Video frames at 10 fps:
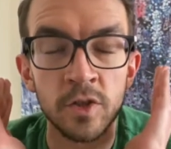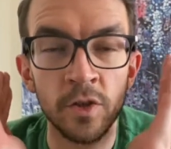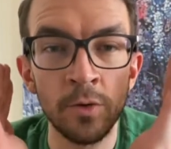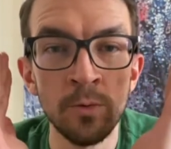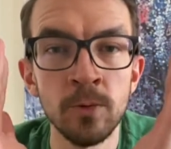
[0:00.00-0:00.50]

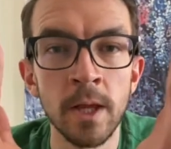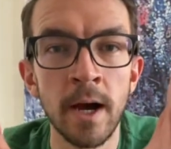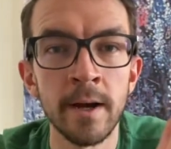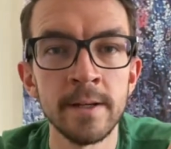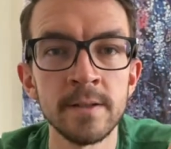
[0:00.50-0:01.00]
2
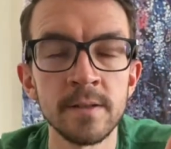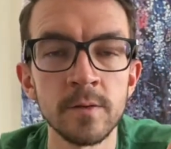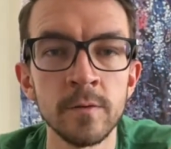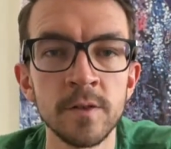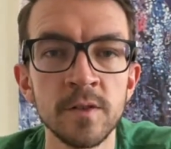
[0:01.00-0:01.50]
lines
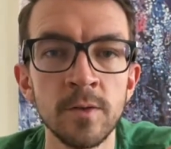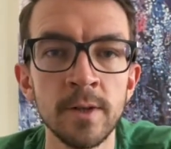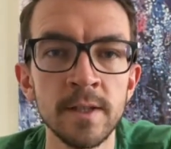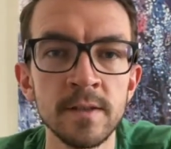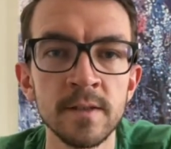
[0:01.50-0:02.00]
of
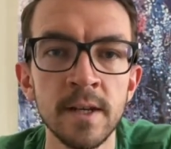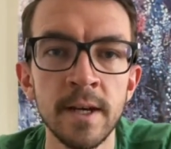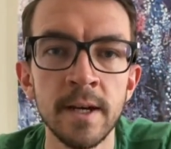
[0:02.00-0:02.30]
students,